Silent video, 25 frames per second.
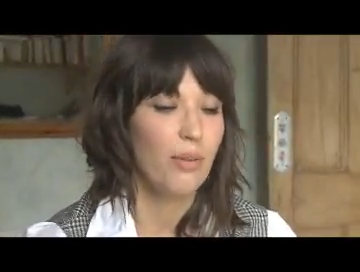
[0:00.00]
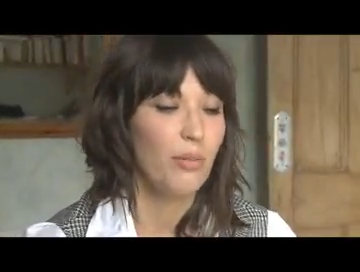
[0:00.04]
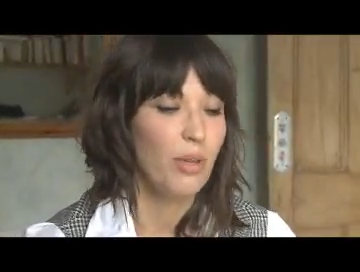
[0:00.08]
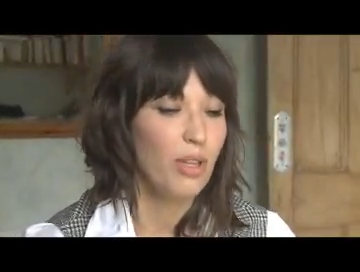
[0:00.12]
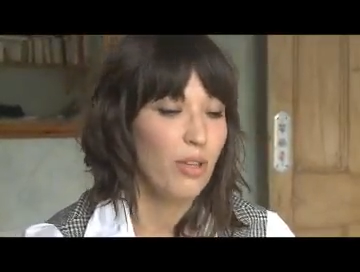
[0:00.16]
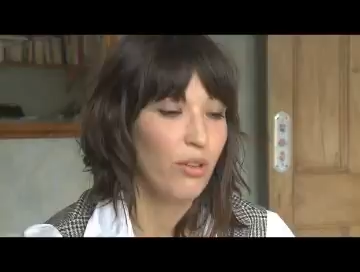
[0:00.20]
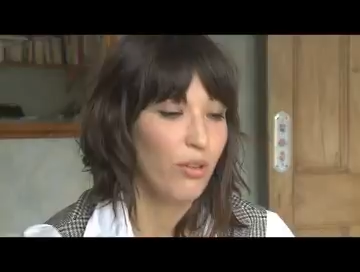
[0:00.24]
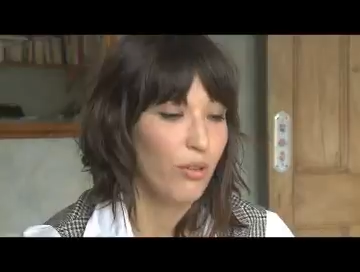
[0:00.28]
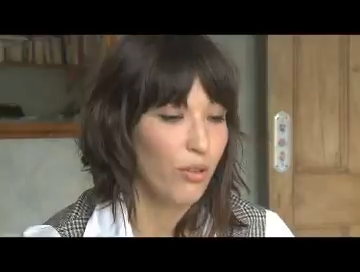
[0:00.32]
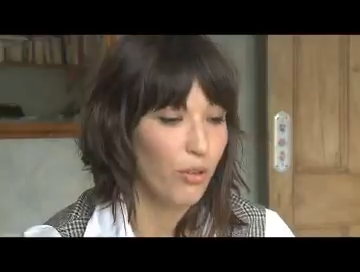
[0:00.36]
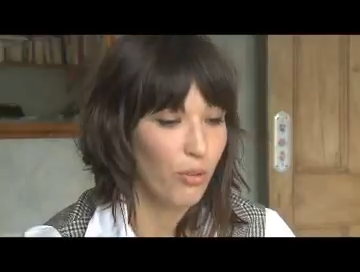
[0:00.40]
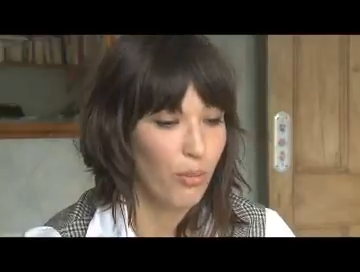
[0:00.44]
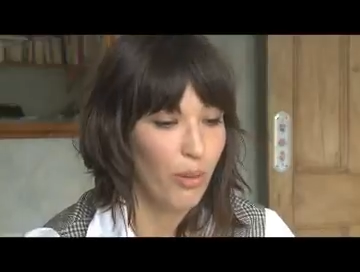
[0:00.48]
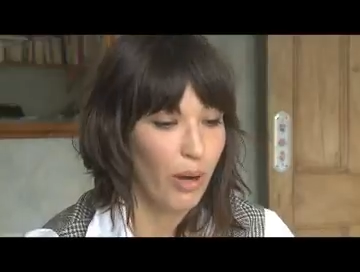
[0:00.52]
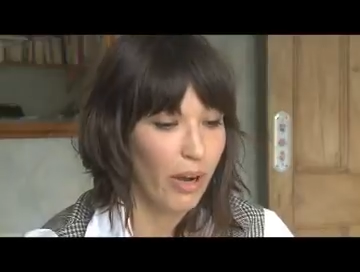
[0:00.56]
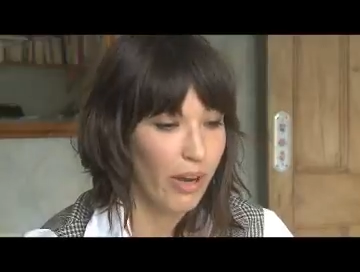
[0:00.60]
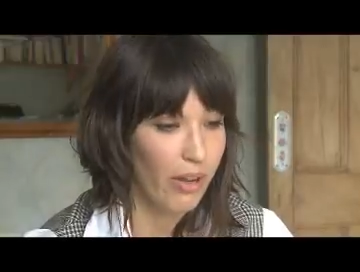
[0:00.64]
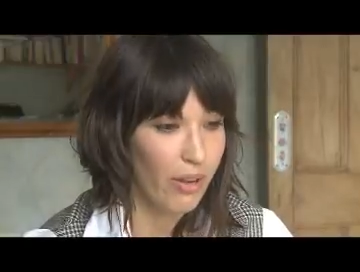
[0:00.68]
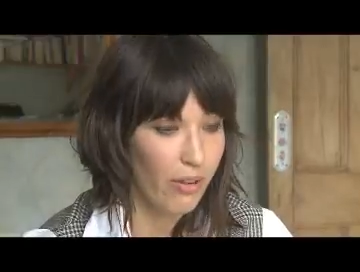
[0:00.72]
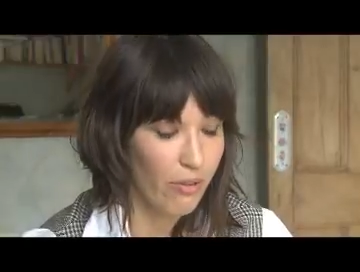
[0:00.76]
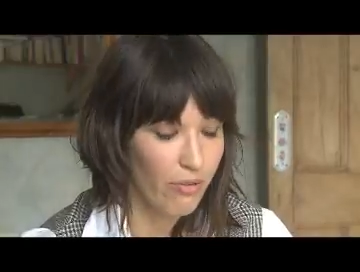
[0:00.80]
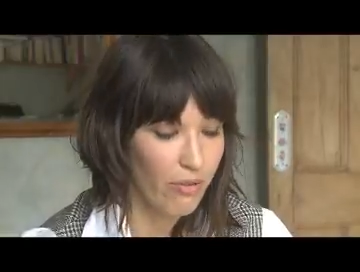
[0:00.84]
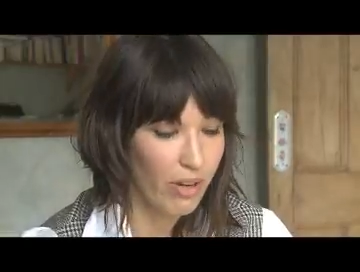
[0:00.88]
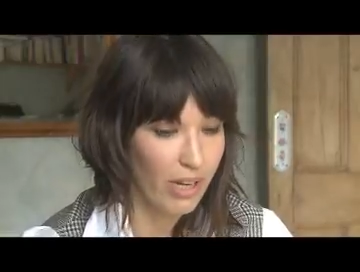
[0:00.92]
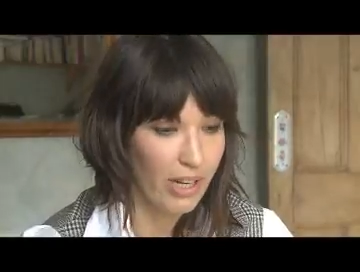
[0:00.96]
I mean, you could
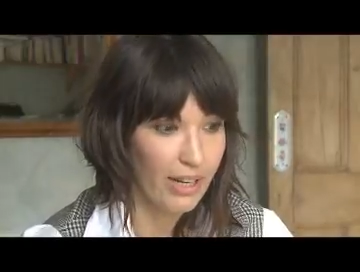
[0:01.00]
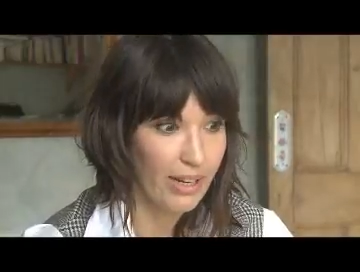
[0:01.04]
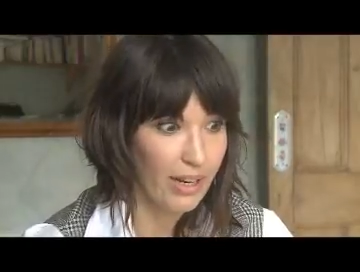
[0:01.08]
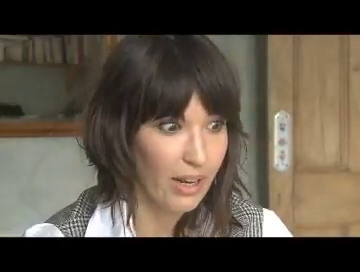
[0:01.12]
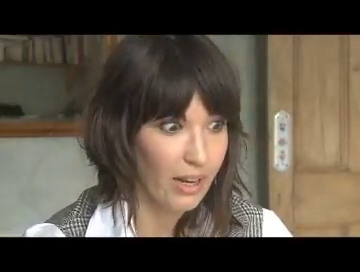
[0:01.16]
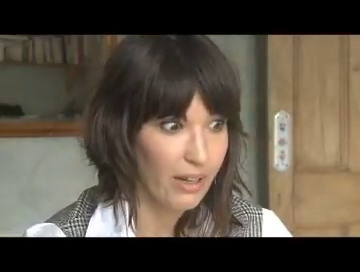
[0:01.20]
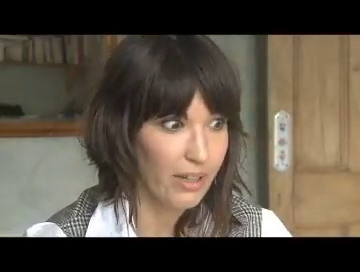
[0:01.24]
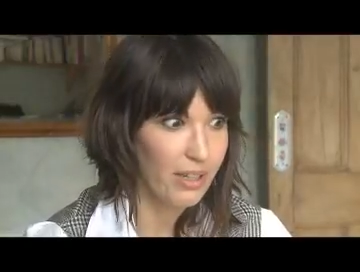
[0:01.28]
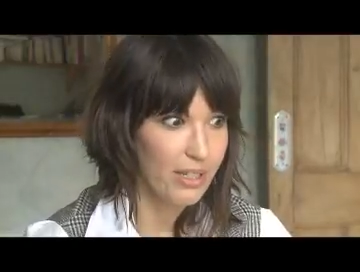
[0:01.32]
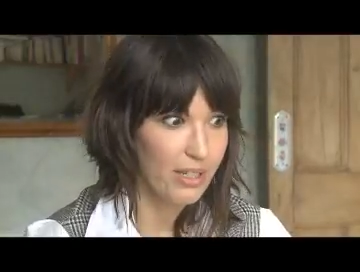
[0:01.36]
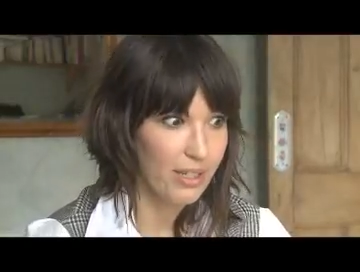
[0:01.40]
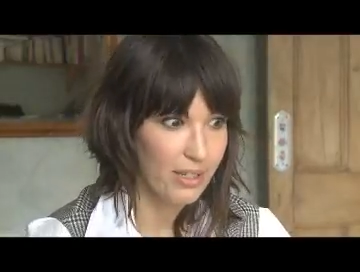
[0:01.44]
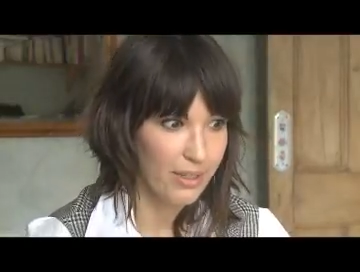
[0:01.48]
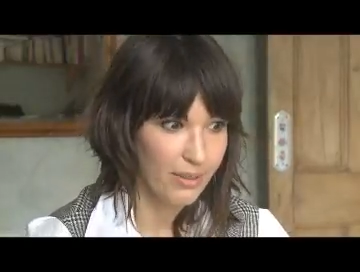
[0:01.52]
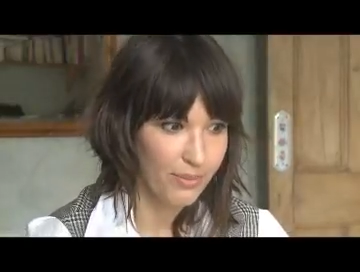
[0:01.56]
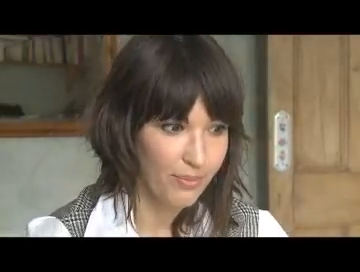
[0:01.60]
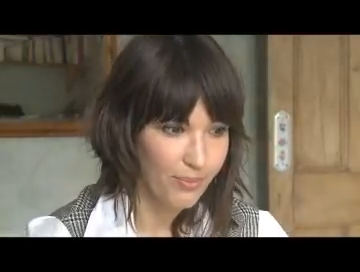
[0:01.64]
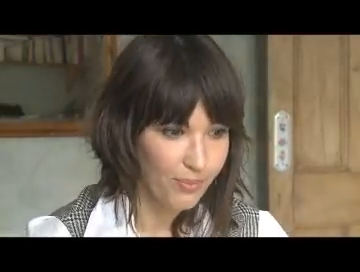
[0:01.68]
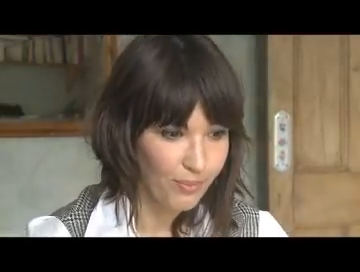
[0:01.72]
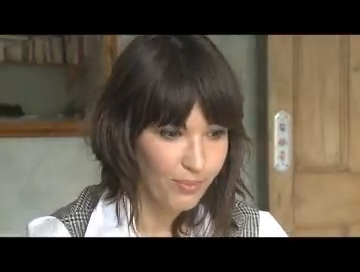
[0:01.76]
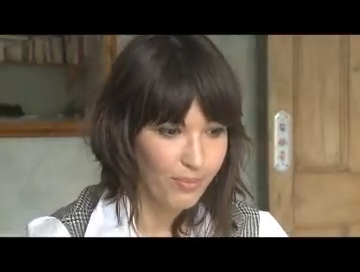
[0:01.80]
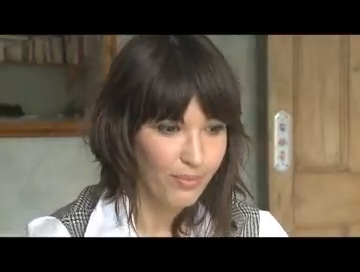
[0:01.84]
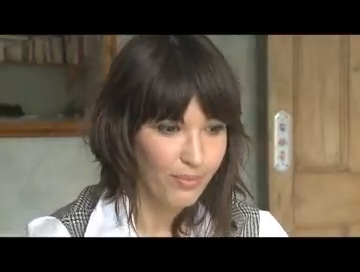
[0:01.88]
buy a really nice